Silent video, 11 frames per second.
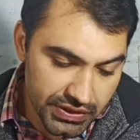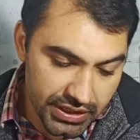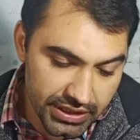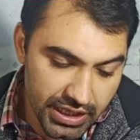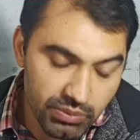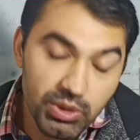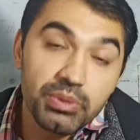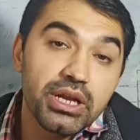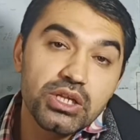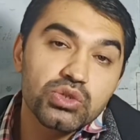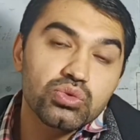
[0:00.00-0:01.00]
And then we will
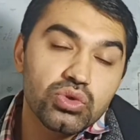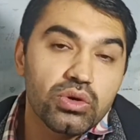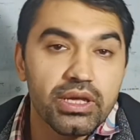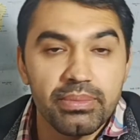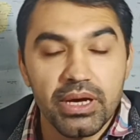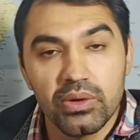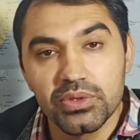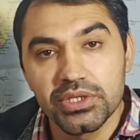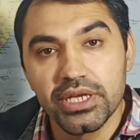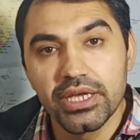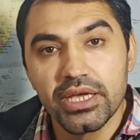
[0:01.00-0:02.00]
also talk about
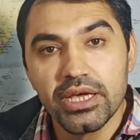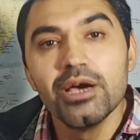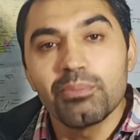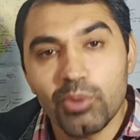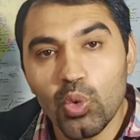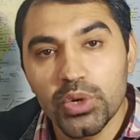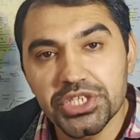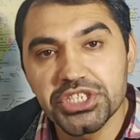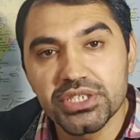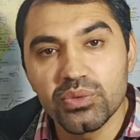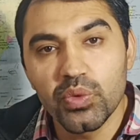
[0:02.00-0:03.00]
the
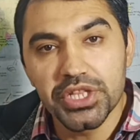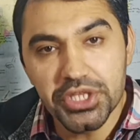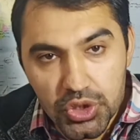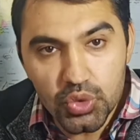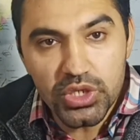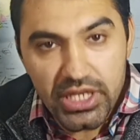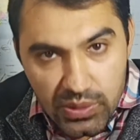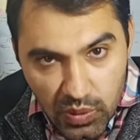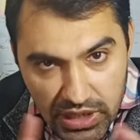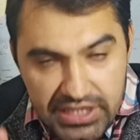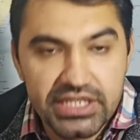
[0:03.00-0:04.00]
provision when the union
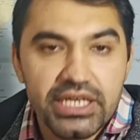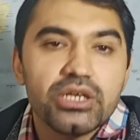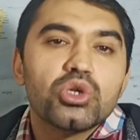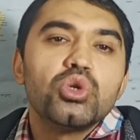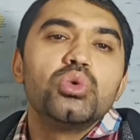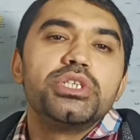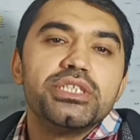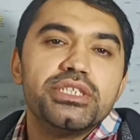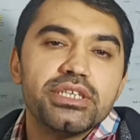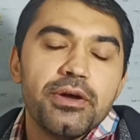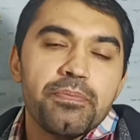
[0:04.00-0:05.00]
was concluded.